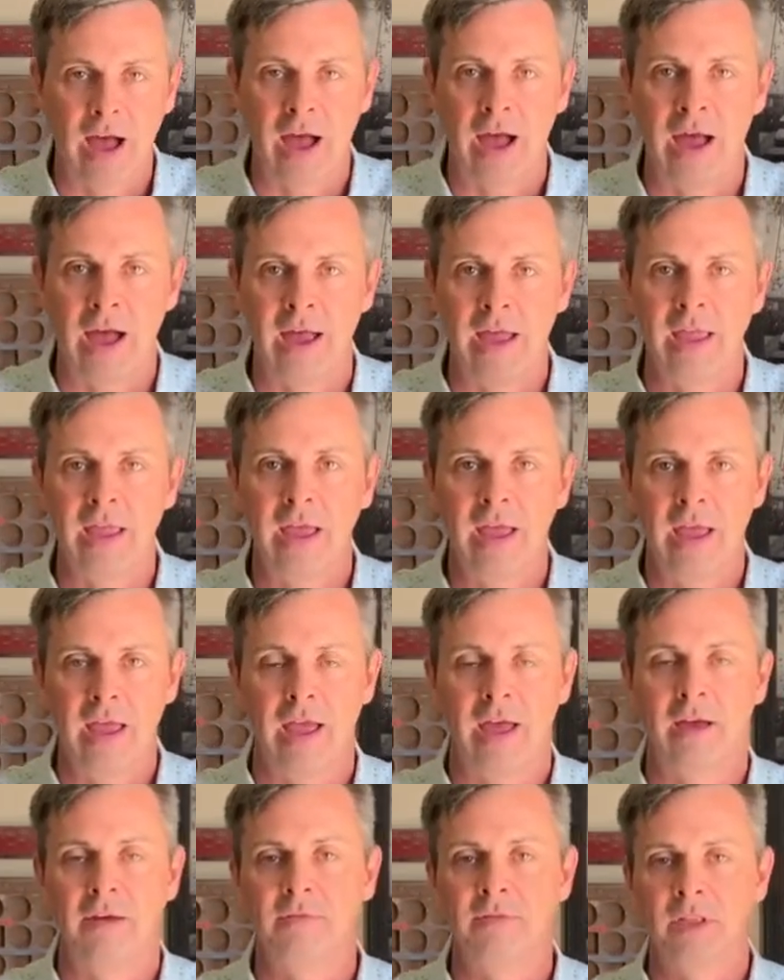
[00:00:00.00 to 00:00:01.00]
I
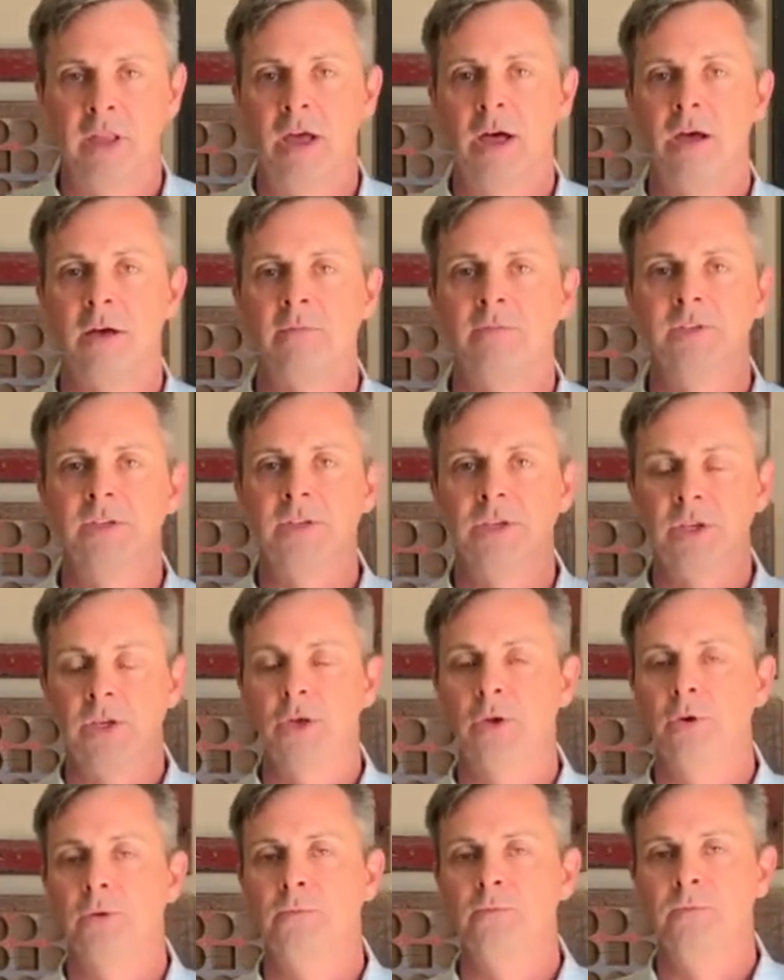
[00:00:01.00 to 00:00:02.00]
have loved
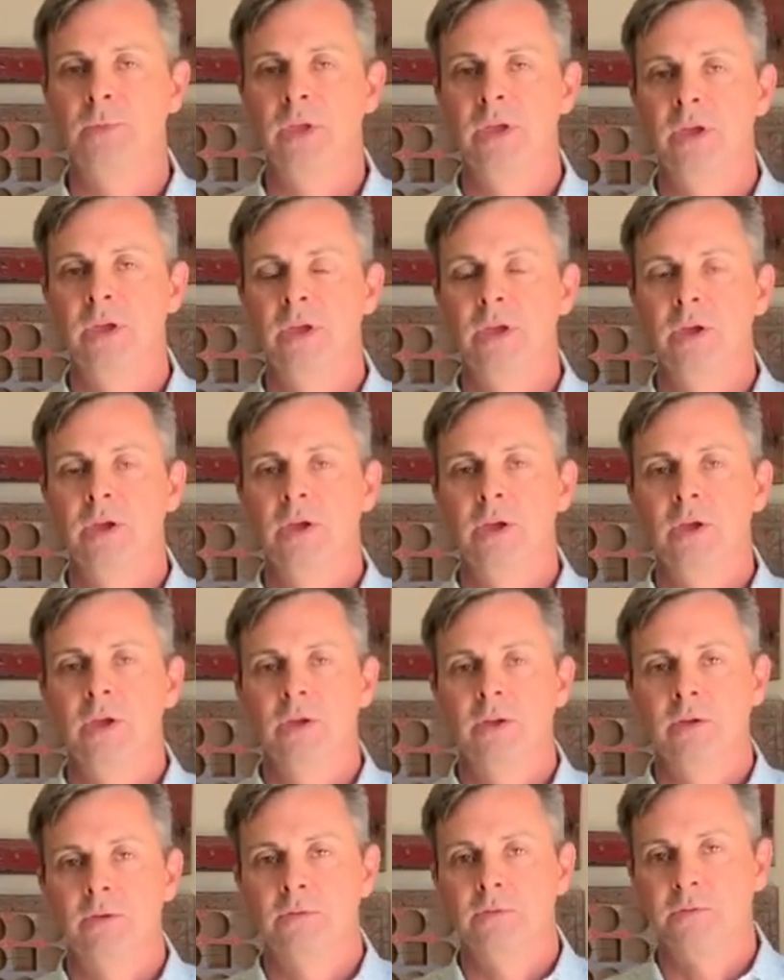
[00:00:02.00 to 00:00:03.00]
you.
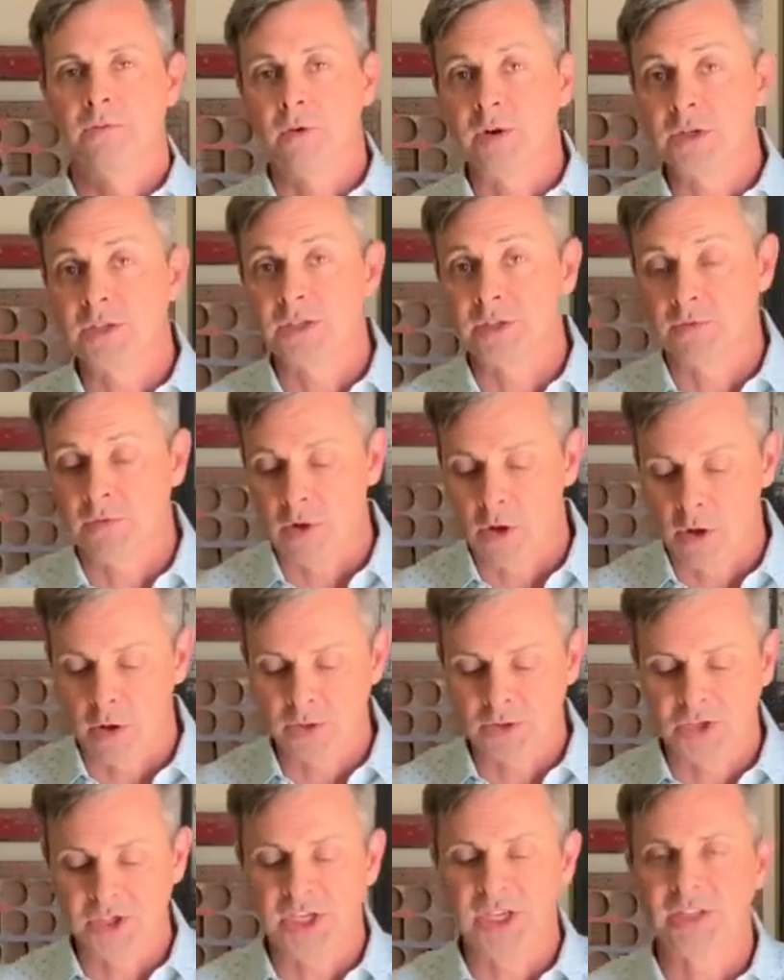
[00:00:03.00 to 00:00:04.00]
First of
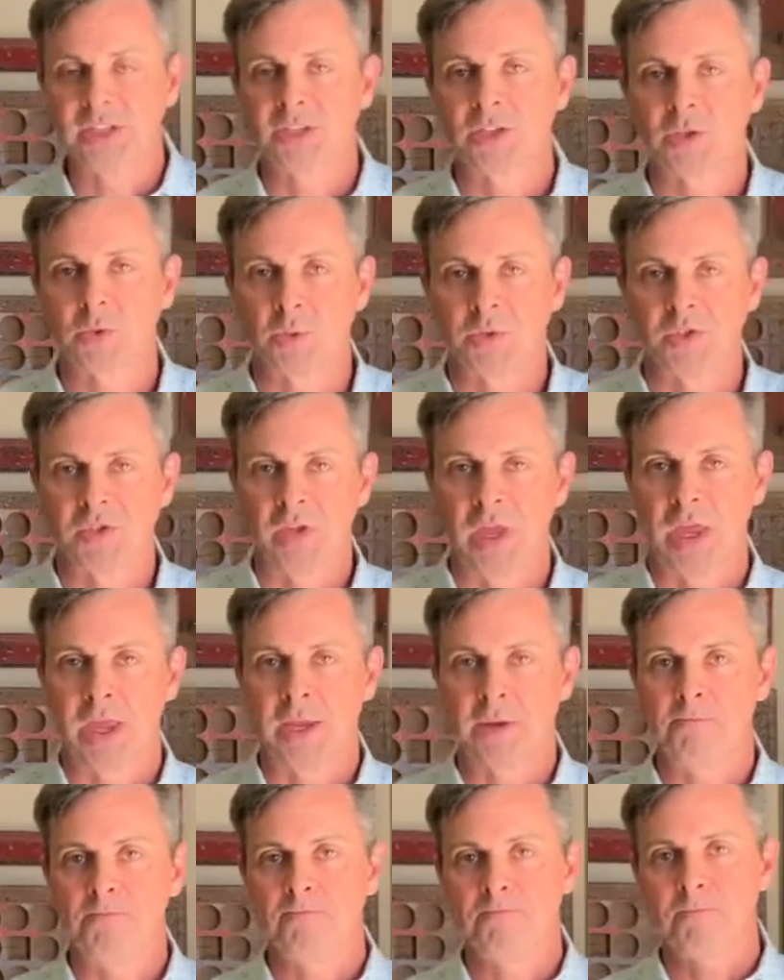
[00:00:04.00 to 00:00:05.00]
all, Jesus was
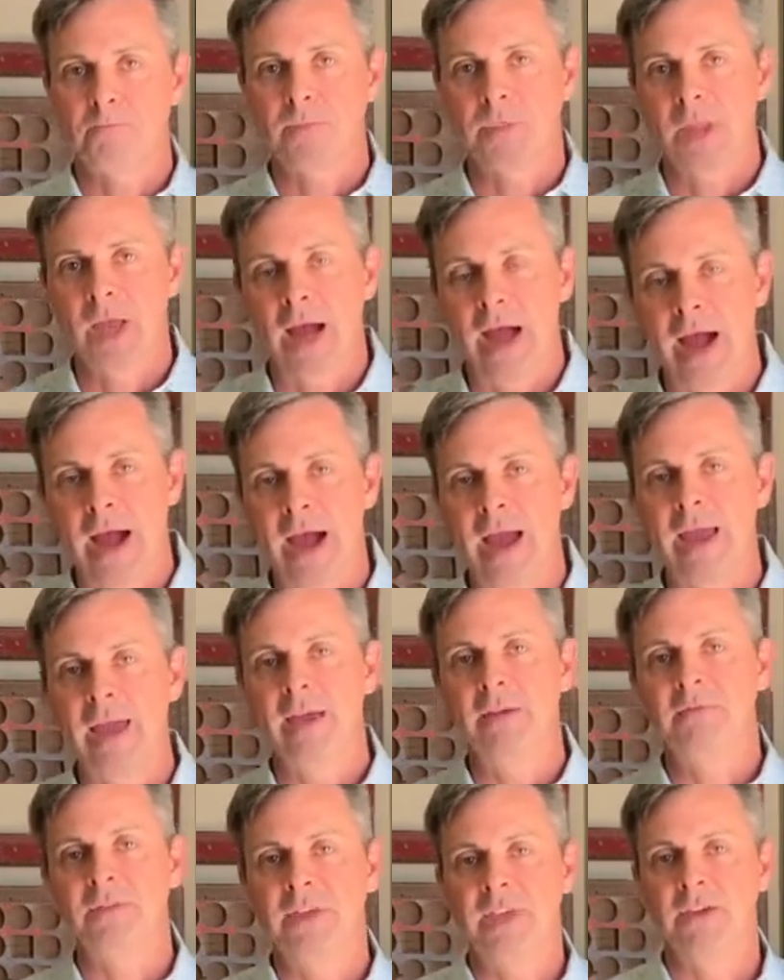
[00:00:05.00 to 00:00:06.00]
saying, I
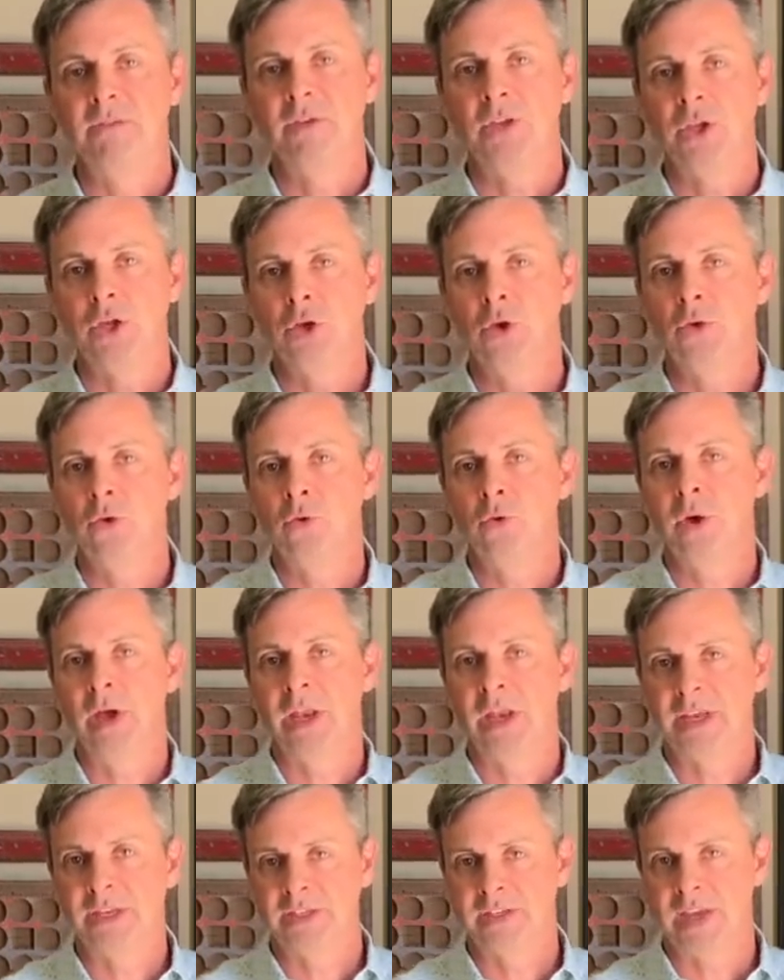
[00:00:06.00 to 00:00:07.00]
have given you
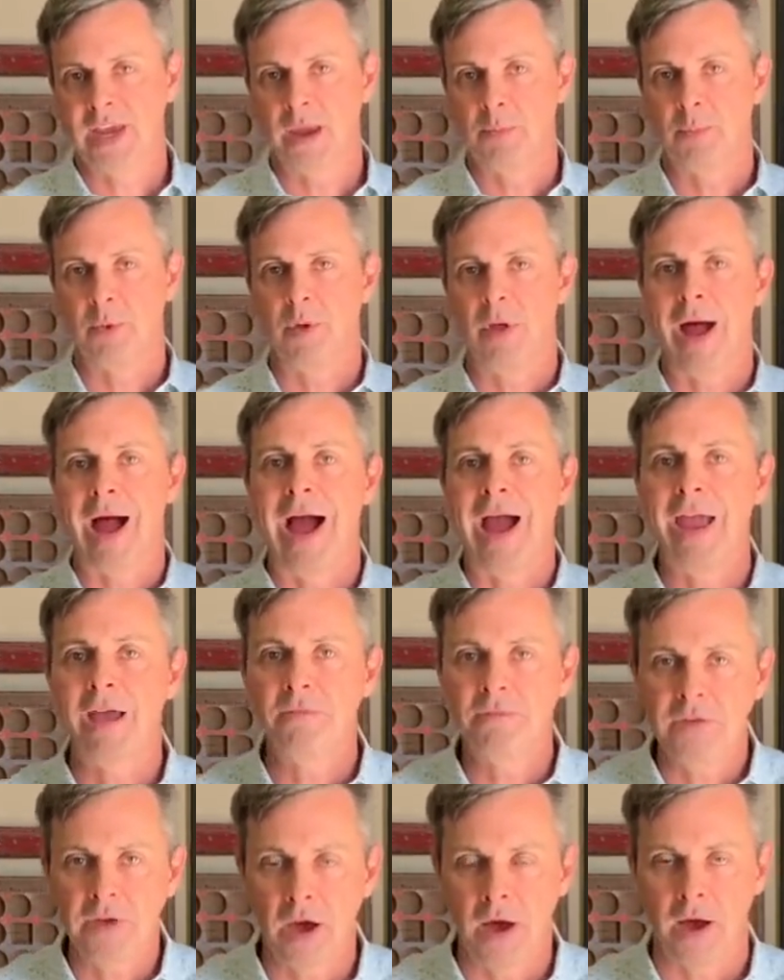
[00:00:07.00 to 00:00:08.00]
an example. I
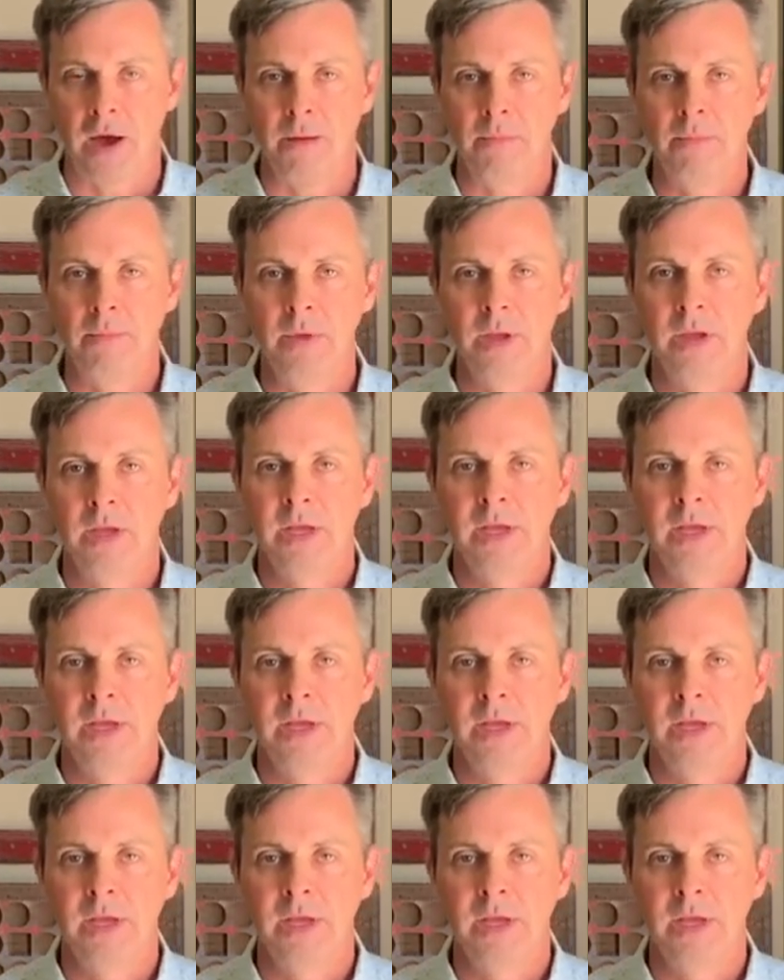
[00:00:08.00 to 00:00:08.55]
have come